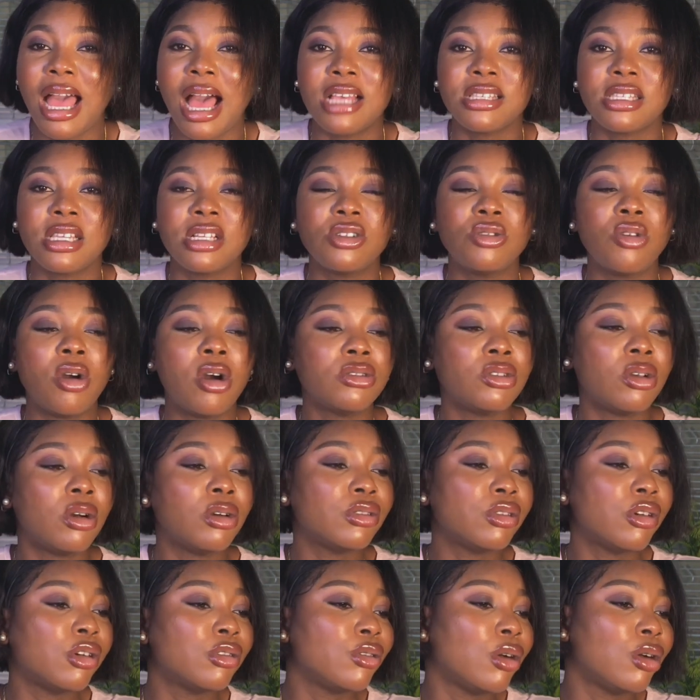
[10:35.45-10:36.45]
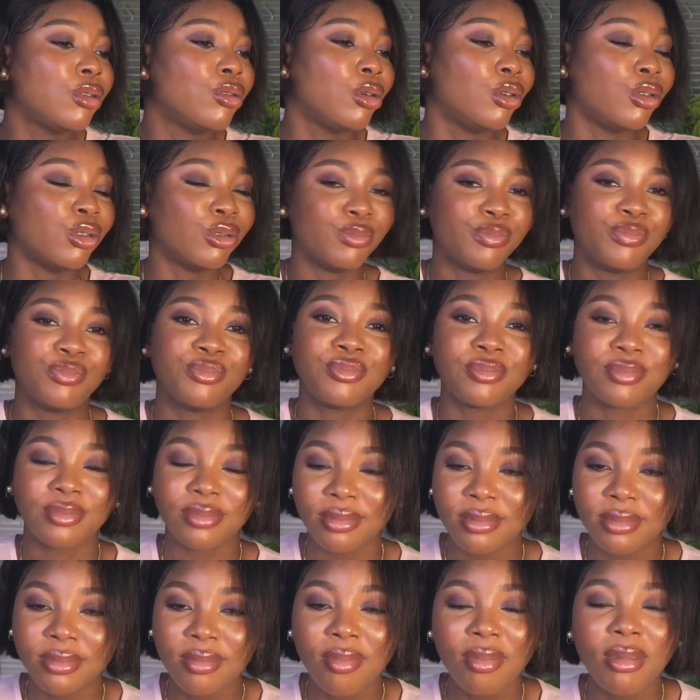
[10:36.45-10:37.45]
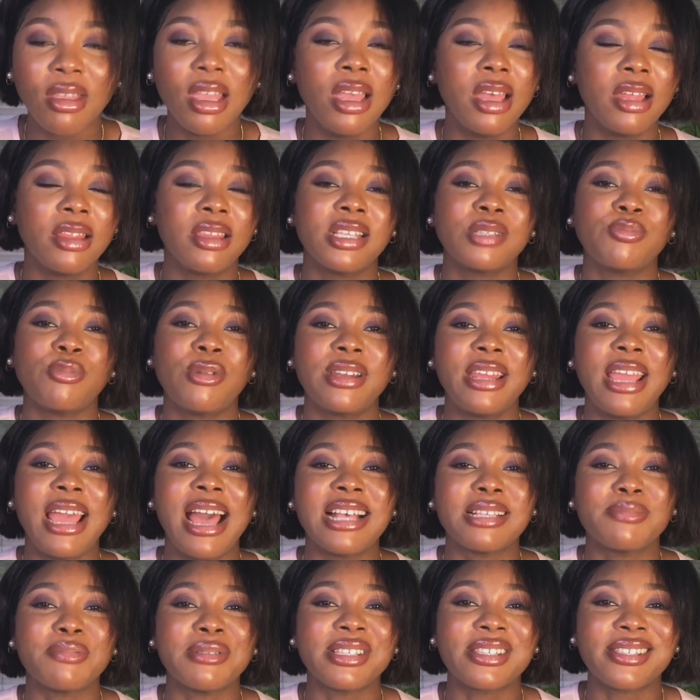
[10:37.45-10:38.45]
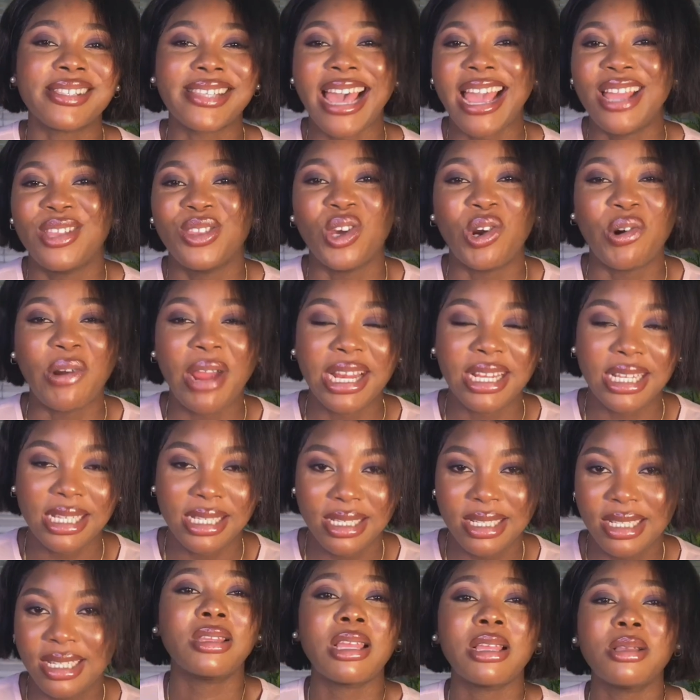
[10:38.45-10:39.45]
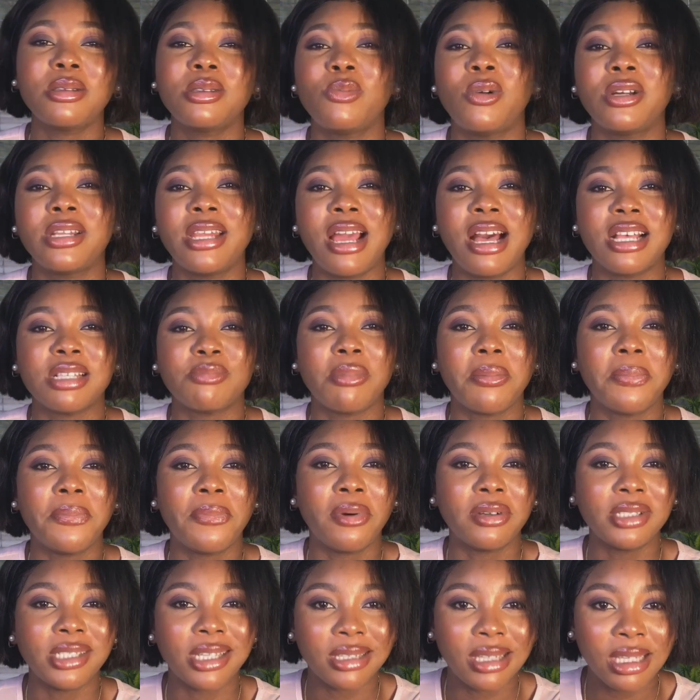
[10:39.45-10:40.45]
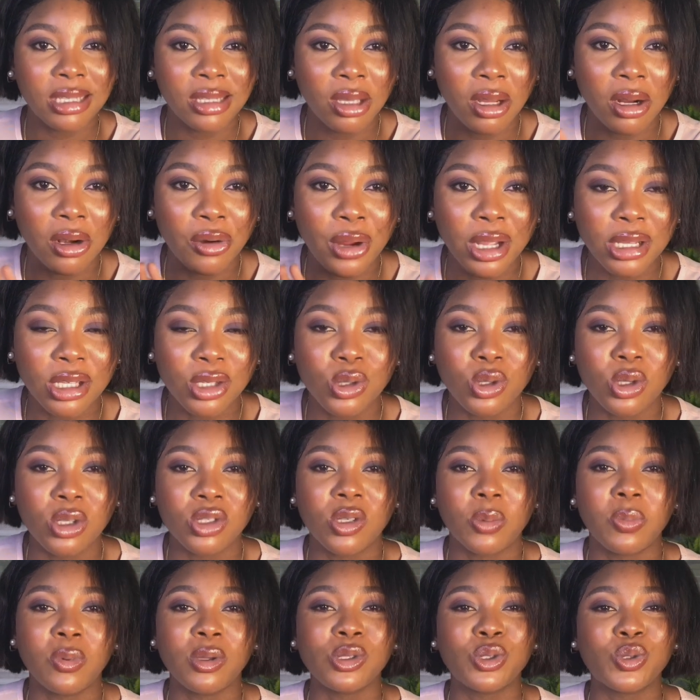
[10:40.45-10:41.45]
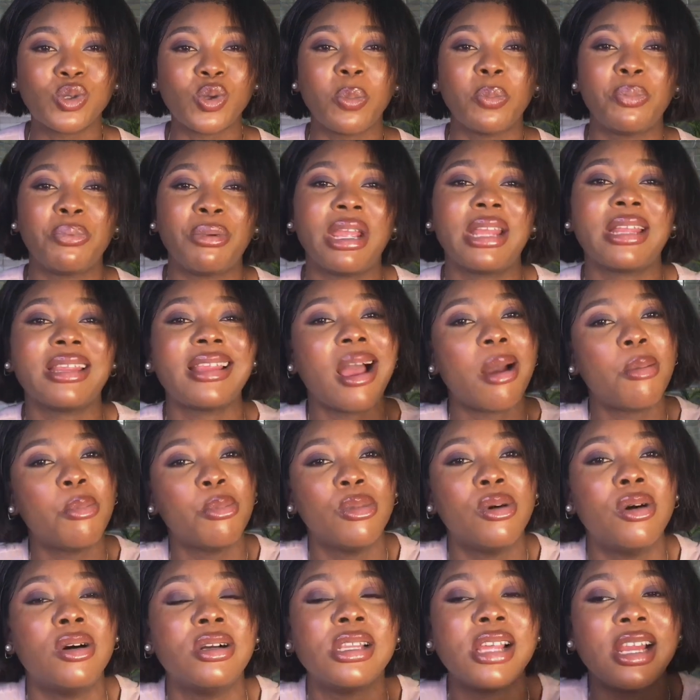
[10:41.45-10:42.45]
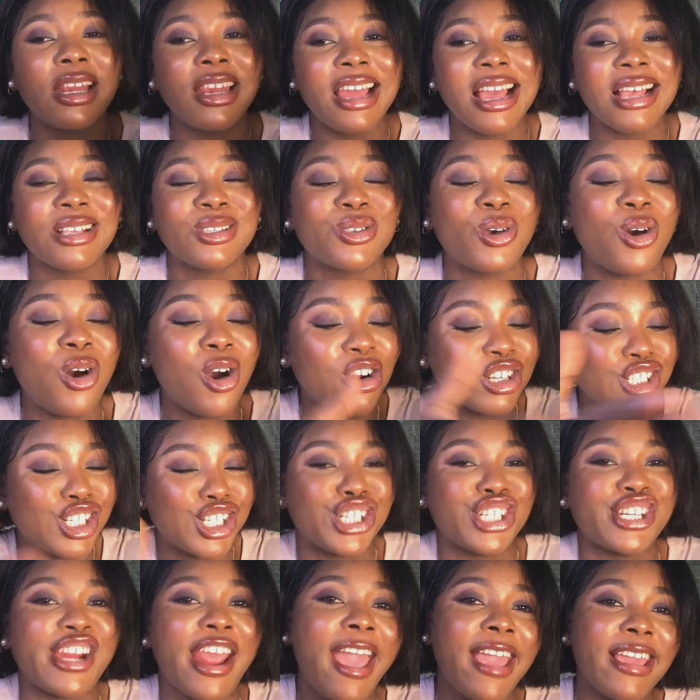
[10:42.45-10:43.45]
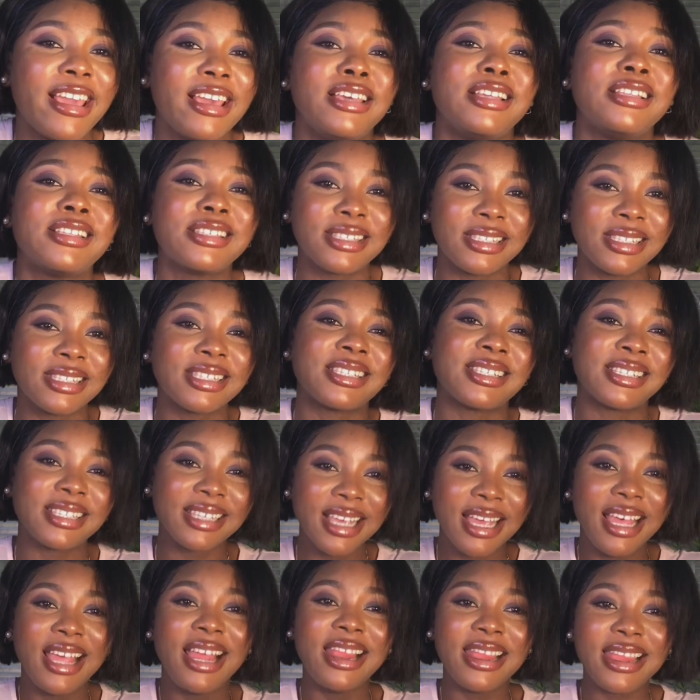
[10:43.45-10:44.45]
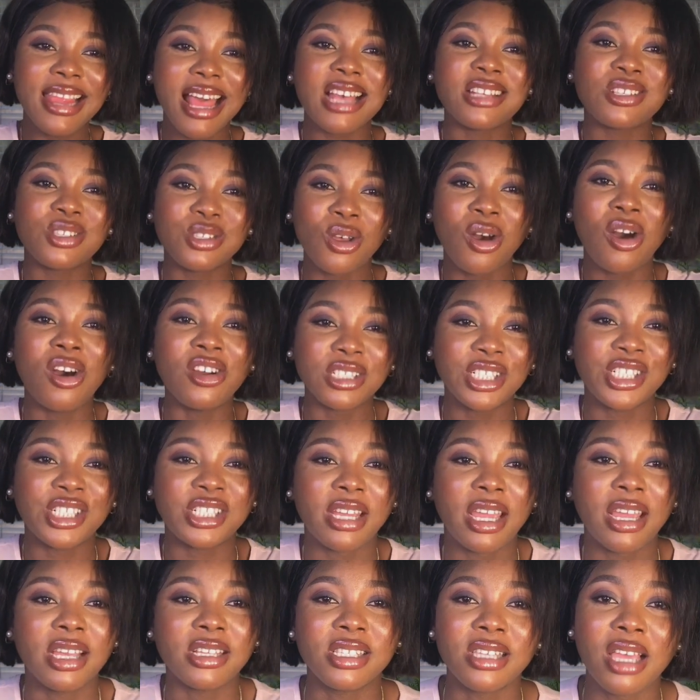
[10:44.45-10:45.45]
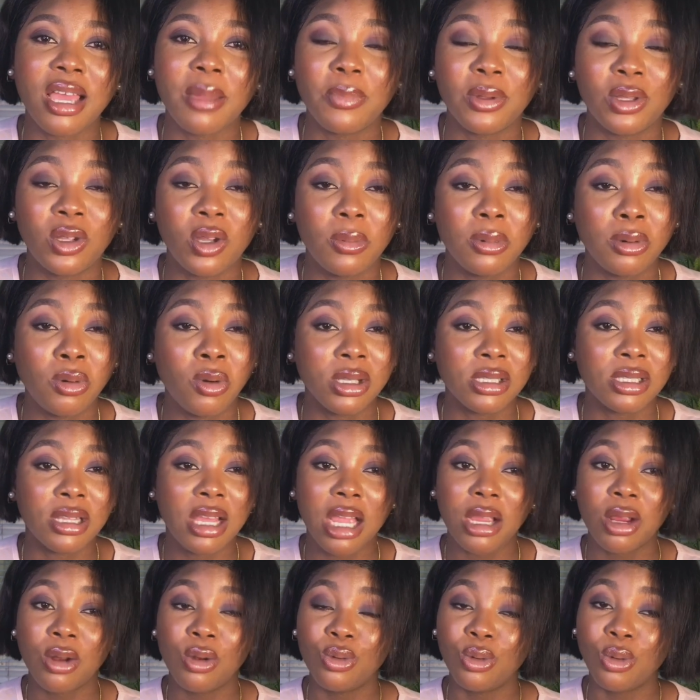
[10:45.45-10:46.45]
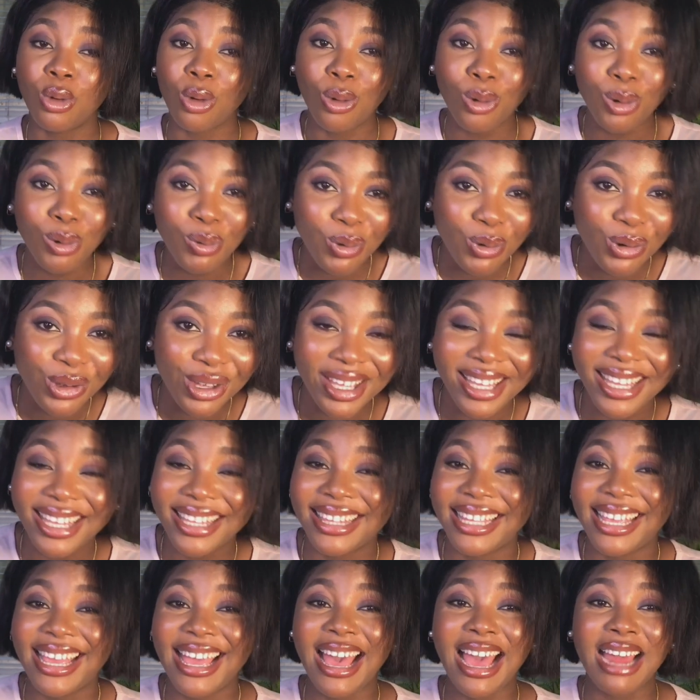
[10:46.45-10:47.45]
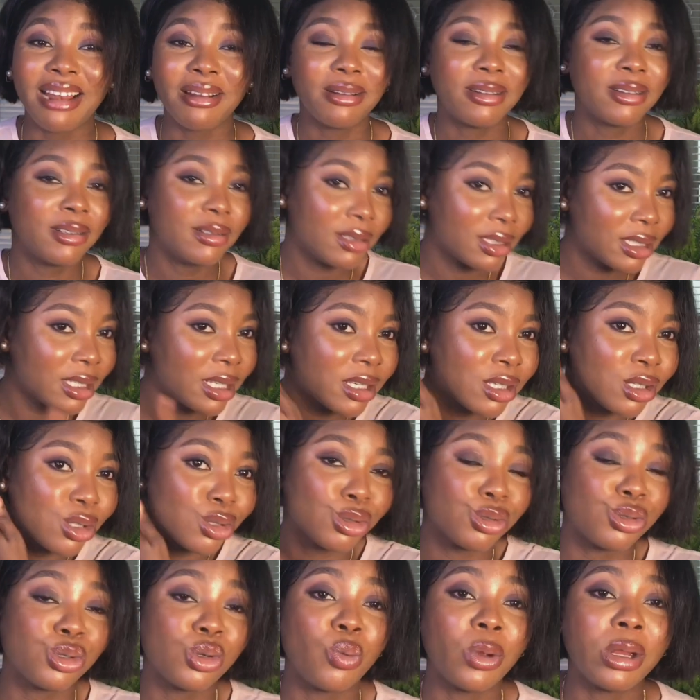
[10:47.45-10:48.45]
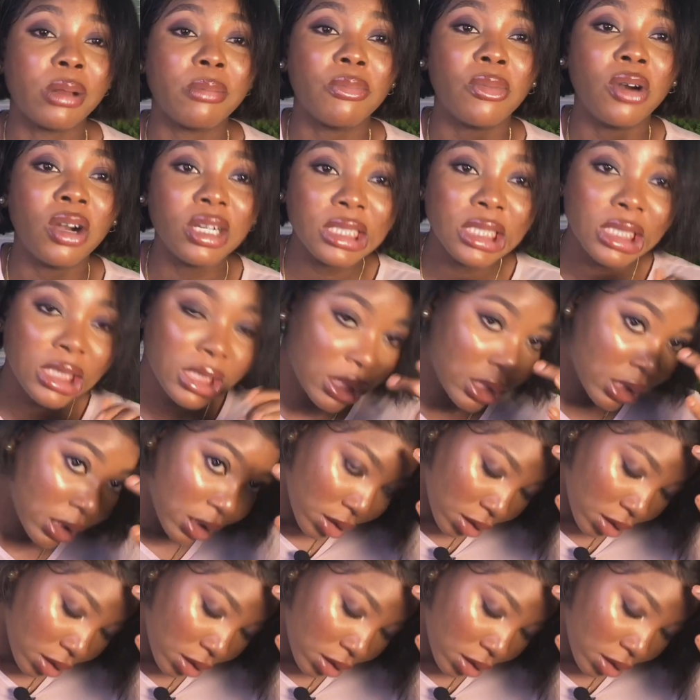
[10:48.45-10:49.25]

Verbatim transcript: I said, no, no, no, no, no this money has been signed already this money has been budgeted already you're supposed to bring that money let's all share it let's not share it and peter b was like no they had things to do with money